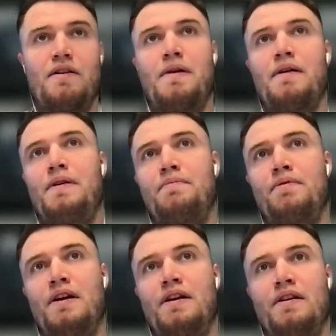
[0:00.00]
I met
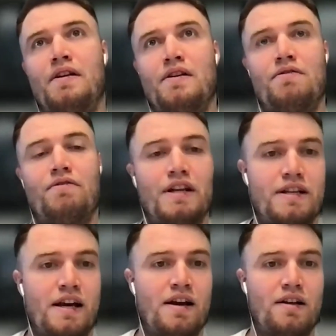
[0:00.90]
people in
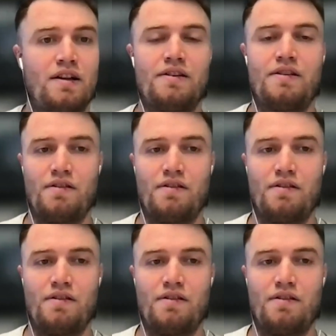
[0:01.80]
retail.